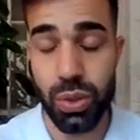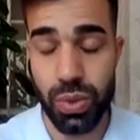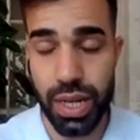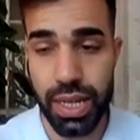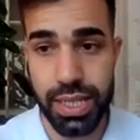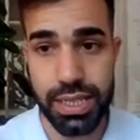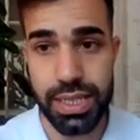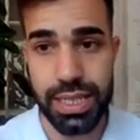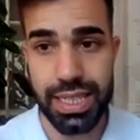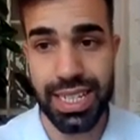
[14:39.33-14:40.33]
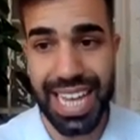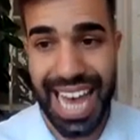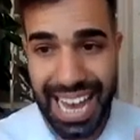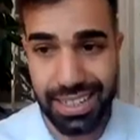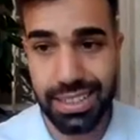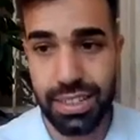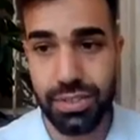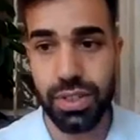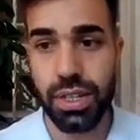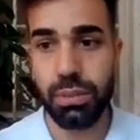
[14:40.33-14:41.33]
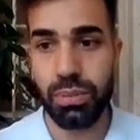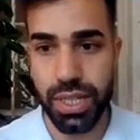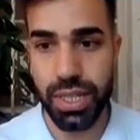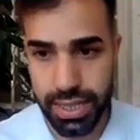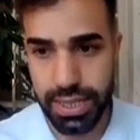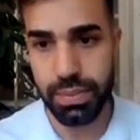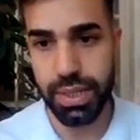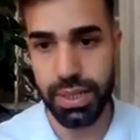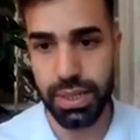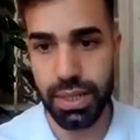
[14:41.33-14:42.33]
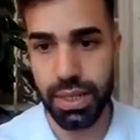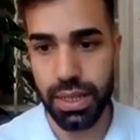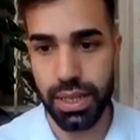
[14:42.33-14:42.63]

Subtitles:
that Iran is an active participant